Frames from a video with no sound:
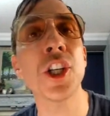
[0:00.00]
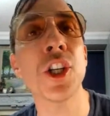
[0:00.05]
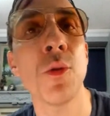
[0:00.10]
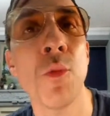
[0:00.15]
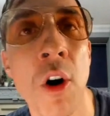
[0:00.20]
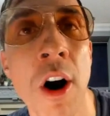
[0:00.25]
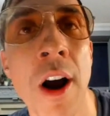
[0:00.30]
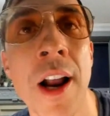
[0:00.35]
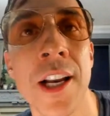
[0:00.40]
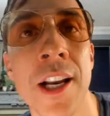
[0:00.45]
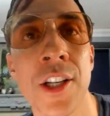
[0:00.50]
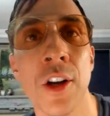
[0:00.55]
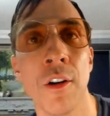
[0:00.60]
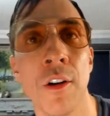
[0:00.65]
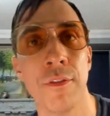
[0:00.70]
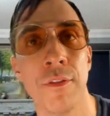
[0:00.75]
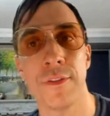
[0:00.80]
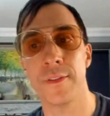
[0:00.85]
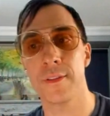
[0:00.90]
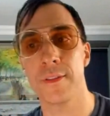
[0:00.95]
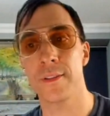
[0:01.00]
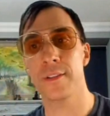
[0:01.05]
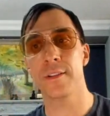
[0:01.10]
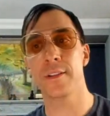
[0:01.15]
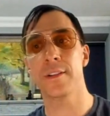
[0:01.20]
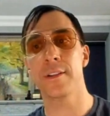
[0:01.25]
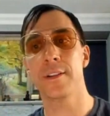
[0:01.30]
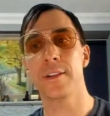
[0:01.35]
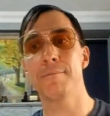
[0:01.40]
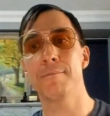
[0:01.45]
the wireless off.
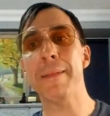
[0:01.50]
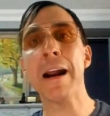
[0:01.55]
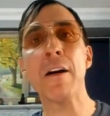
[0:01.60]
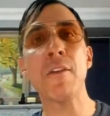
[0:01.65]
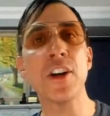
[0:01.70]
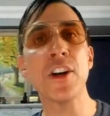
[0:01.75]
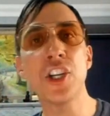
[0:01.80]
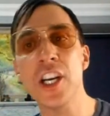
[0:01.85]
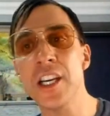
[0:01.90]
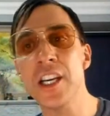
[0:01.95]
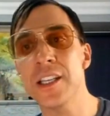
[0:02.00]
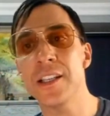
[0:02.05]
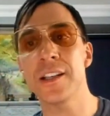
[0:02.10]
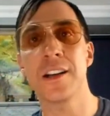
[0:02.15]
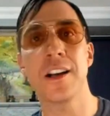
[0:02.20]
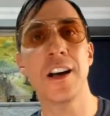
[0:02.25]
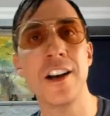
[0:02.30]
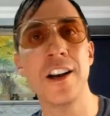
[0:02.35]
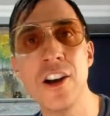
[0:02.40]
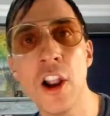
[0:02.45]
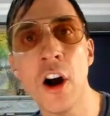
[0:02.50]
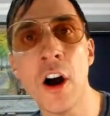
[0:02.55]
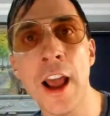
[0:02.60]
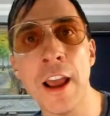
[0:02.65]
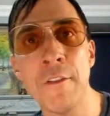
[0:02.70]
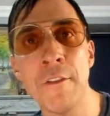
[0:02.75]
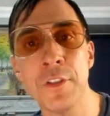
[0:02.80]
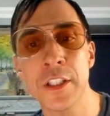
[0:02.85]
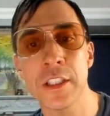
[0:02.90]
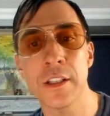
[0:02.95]
Marriages and
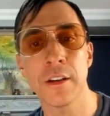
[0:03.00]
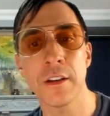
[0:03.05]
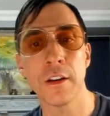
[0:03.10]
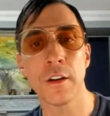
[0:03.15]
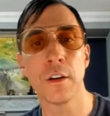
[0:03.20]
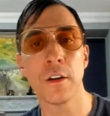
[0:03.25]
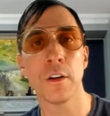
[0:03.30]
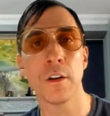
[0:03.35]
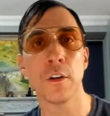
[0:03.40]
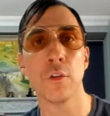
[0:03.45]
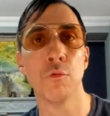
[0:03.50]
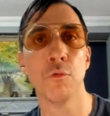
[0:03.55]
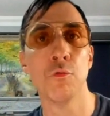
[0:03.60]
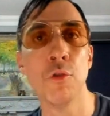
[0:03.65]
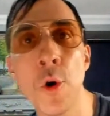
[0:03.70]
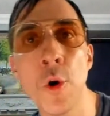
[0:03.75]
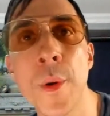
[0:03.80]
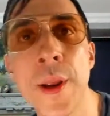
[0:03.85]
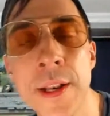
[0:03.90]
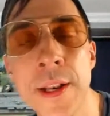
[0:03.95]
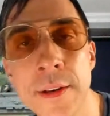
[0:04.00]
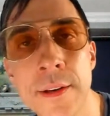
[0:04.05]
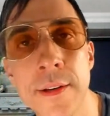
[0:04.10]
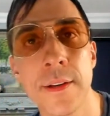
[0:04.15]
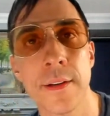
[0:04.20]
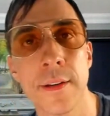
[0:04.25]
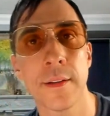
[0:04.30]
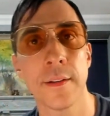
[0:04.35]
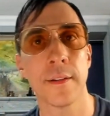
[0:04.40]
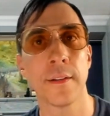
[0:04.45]
lives ruined.
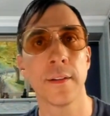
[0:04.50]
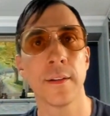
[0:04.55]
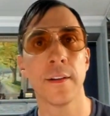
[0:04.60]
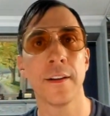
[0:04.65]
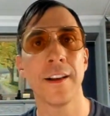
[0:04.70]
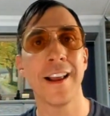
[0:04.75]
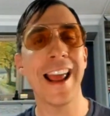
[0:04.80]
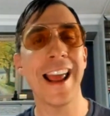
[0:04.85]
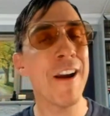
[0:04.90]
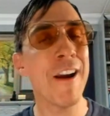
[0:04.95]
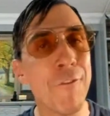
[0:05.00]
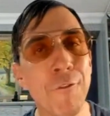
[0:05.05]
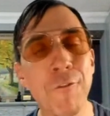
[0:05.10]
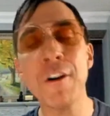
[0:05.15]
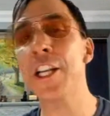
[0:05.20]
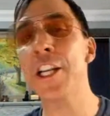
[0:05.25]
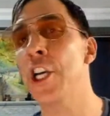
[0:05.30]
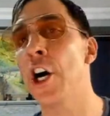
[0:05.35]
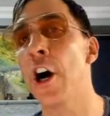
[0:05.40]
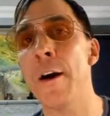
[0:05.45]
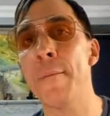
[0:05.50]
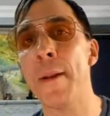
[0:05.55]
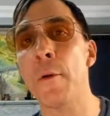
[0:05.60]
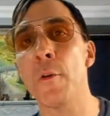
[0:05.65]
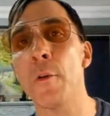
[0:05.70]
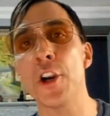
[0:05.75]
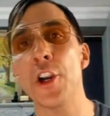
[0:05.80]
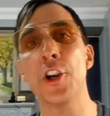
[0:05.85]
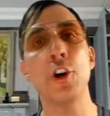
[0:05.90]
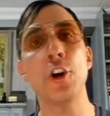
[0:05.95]
Every time they
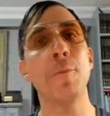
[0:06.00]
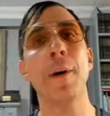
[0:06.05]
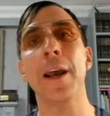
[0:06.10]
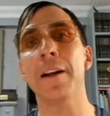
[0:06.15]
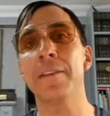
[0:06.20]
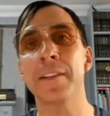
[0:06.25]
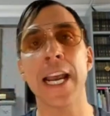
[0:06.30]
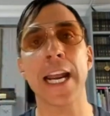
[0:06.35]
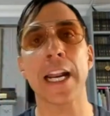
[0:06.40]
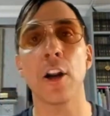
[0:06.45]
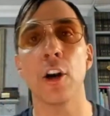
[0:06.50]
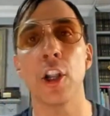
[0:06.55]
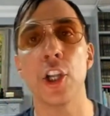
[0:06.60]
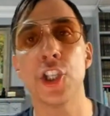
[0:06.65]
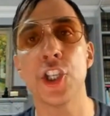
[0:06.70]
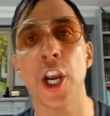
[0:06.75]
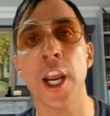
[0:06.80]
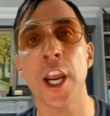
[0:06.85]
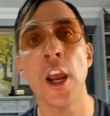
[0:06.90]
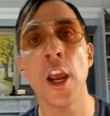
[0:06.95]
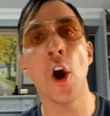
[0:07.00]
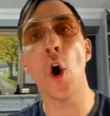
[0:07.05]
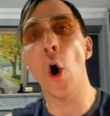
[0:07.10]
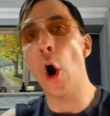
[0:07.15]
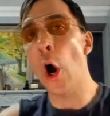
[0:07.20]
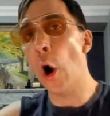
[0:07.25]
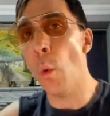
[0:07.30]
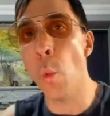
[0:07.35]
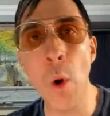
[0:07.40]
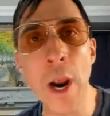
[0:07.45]
want a new bit of technology,
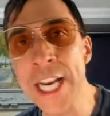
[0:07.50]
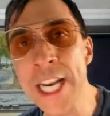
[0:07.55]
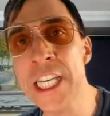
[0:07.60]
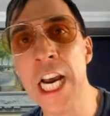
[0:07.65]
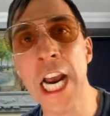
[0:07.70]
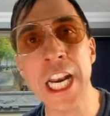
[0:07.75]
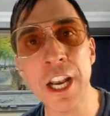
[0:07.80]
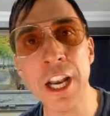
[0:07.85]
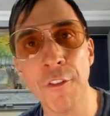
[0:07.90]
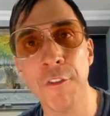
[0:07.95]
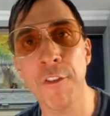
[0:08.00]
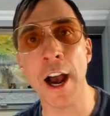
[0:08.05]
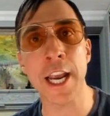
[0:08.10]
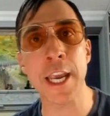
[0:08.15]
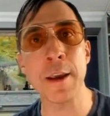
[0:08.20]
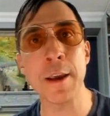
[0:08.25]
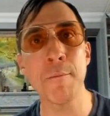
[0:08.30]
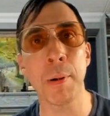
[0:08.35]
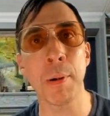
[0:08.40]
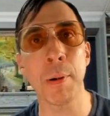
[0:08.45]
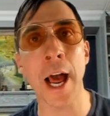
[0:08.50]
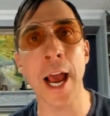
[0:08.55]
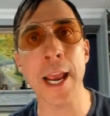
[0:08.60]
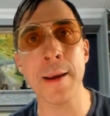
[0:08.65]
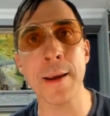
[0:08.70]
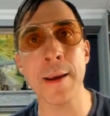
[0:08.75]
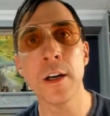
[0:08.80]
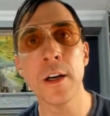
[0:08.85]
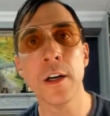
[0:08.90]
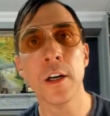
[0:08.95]
we take the fucking
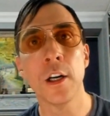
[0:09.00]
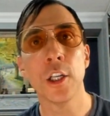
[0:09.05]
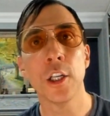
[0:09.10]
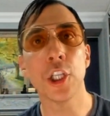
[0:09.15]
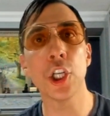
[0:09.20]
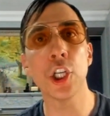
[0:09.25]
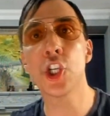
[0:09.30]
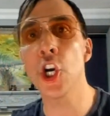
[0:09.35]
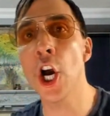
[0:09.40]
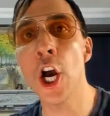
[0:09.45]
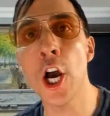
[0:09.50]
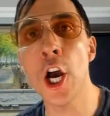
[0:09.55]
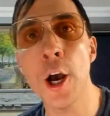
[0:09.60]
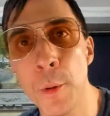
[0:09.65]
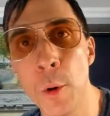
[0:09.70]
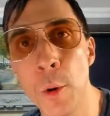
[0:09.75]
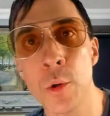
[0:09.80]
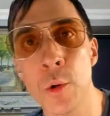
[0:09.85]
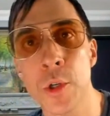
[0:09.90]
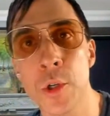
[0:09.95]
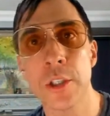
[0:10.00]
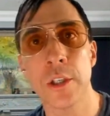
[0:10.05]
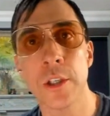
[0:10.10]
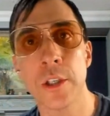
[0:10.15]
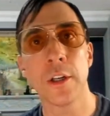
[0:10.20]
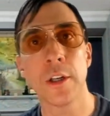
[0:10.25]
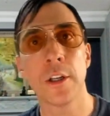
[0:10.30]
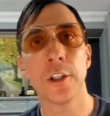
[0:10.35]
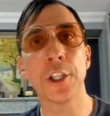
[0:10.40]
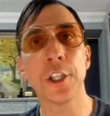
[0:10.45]
blame. The gerbils
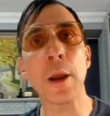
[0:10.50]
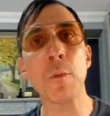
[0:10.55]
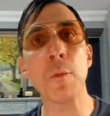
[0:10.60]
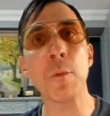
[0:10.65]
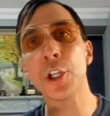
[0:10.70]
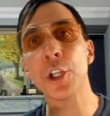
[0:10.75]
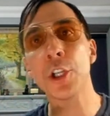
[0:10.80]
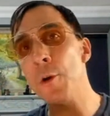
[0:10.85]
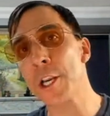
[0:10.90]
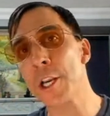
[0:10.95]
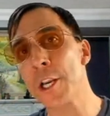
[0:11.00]
that they want to do